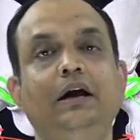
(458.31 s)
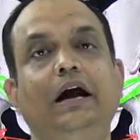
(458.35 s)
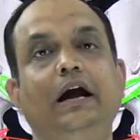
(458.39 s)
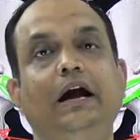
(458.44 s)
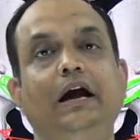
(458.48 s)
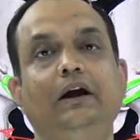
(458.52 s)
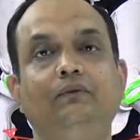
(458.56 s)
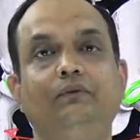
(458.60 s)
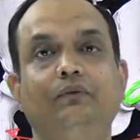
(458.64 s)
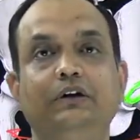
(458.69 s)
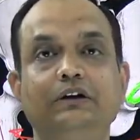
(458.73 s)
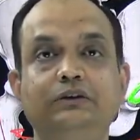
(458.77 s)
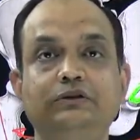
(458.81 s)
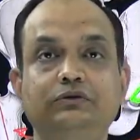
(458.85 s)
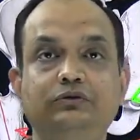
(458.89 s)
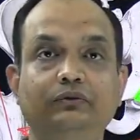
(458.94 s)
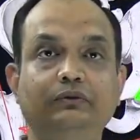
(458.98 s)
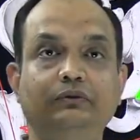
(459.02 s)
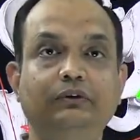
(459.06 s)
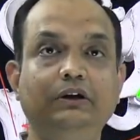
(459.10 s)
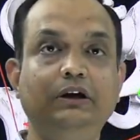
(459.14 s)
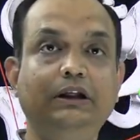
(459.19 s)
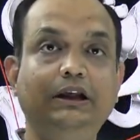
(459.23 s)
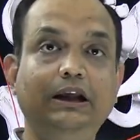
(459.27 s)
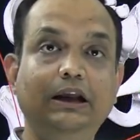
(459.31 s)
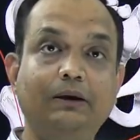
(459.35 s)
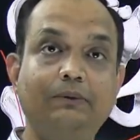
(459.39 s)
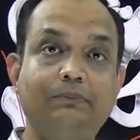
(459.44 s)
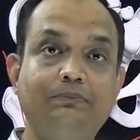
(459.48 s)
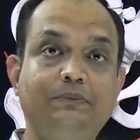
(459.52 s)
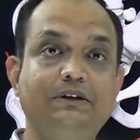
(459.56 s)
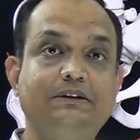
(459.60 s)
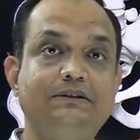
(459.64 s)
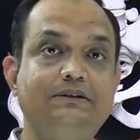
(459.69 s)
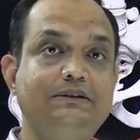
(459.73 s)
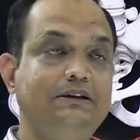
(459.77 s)
And once you will
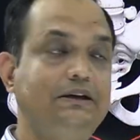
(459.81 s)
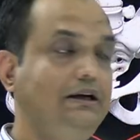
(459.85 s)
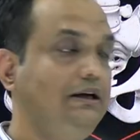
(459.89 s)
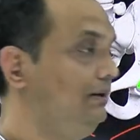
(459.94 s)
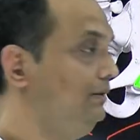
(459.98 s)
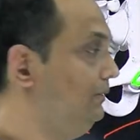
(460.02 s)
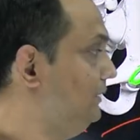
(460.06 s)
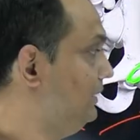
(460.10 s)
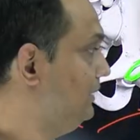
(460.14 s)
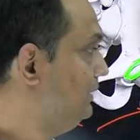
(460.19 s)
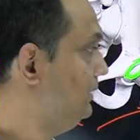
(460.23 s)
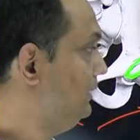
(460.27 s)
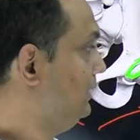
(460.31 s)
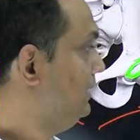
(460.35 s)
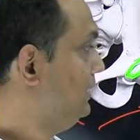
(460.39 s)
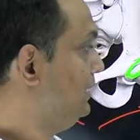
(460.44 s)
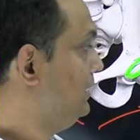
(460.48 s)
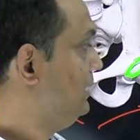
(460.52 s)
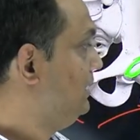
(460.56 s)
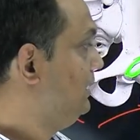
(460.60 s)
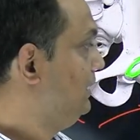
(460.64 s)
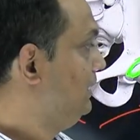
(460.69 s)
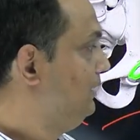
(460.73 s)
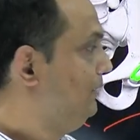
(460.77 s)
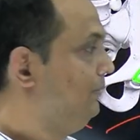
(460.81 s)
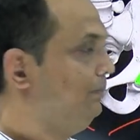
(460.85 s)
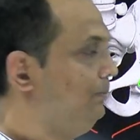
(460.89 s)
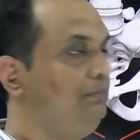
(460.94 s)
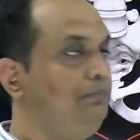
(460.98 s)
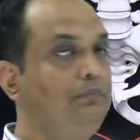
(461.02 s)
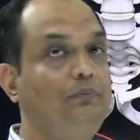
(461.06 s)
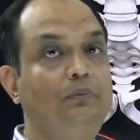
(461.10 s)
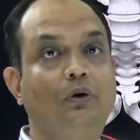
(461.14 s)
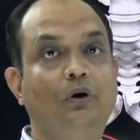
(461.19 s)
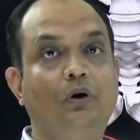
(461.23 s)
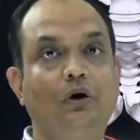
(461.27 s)
keep this in the
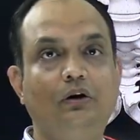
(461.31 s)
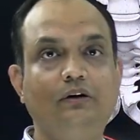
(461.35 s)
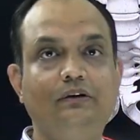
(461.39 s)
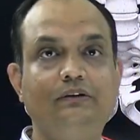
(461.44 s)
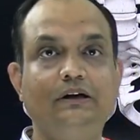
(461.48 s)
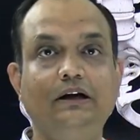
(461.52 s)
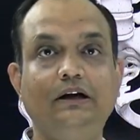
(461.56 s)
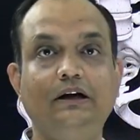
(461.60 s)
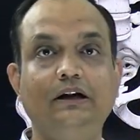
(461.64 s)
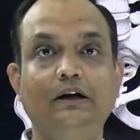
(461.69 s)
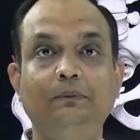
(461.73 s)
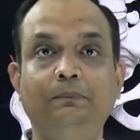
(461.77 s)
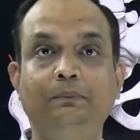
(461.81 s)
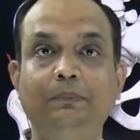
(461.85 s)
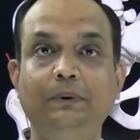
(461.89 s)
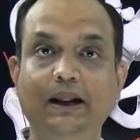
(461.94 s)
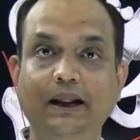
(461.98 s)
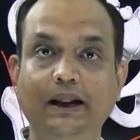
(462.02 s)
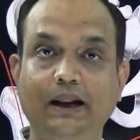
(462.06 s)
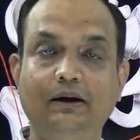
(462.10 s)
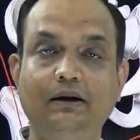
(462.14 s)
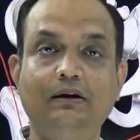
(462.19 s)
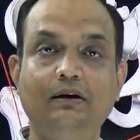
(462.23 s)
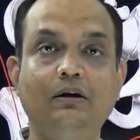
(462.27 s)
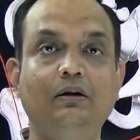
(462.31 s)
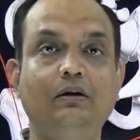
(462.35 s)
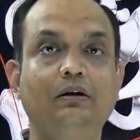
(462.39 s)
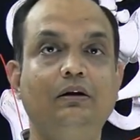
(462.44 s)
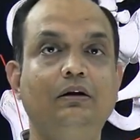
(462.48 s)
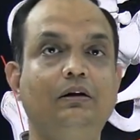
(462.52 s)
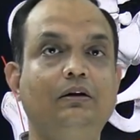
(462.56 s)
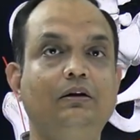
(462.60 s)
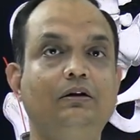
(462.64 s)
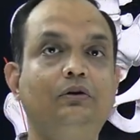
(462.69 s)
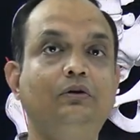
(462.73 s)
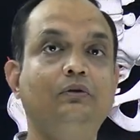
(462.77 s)
horizontal plane,
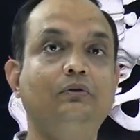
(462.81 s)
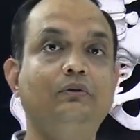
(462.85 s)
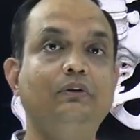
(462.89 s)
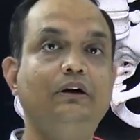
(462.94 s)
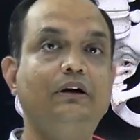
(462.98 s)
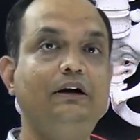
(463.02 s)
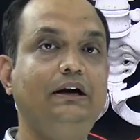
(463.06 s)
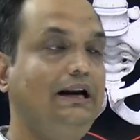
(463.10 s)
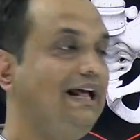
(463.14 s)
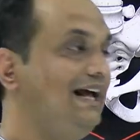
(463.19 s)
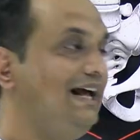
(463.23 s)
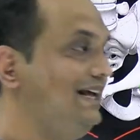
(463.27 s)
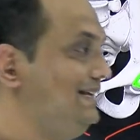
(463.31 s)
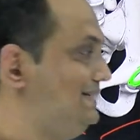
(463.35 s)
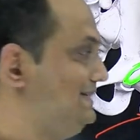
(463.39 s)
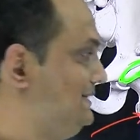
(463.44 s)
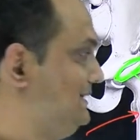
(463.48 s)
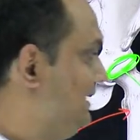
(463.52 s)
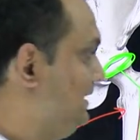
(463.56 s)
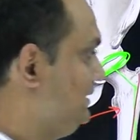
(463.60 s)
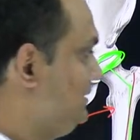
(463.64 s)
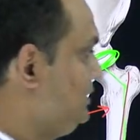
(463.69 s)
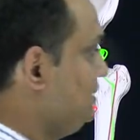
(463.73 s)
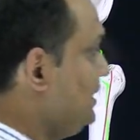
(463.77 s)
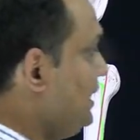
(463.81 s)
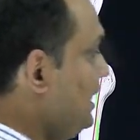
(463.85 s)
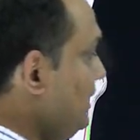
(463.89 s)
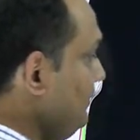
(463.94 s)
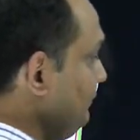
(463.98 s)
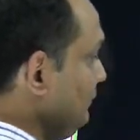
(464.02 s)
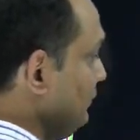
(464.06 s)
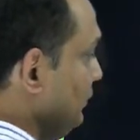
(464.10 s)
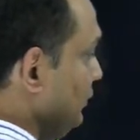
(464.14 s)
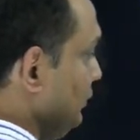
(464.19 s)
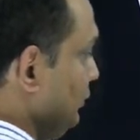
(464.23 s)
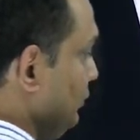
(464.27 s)
you will realize that
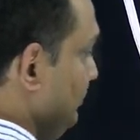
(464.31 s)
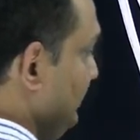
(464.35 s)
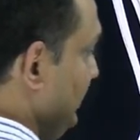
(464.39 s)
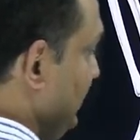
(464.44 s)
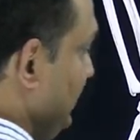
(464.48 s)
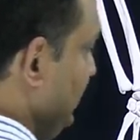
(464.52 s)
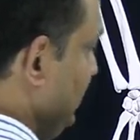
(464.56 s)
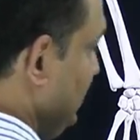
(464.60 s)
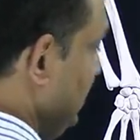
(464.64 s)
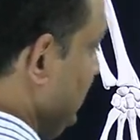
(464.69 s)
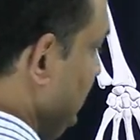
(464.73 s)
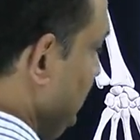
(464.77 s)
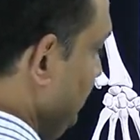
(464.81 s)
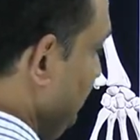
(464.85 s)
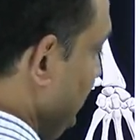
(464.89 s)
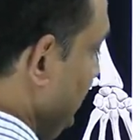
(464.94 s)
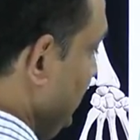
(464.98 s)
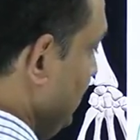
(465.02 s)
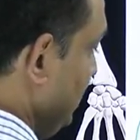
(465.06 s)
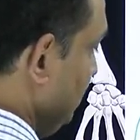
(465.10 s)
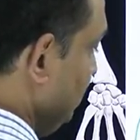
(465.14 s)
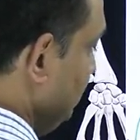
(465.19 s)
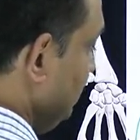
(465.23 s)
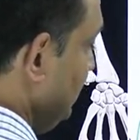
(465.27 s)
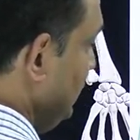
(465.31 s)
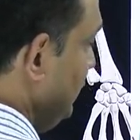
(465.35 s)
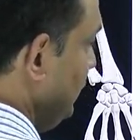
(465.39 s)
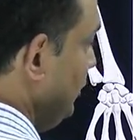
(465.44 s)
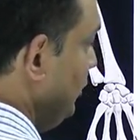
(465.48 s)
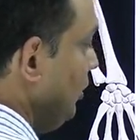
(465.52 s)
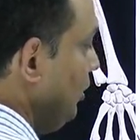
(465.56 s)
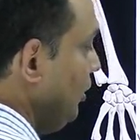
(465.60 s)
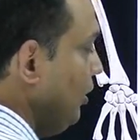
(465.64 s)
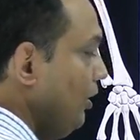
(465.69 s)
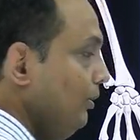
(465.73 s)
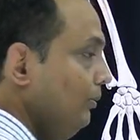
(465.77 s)
shaft automatically become
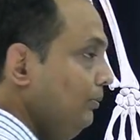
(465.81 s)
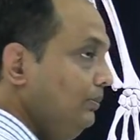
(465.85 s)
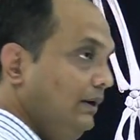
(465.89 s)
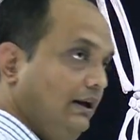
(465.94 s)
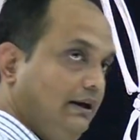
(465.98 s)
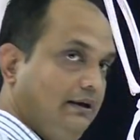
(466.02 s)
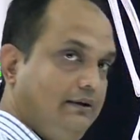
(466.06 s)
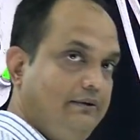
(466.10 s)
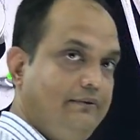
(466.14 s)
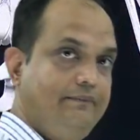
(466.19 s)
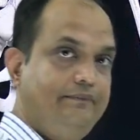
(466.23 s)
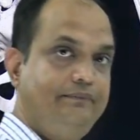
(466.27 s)
oblique.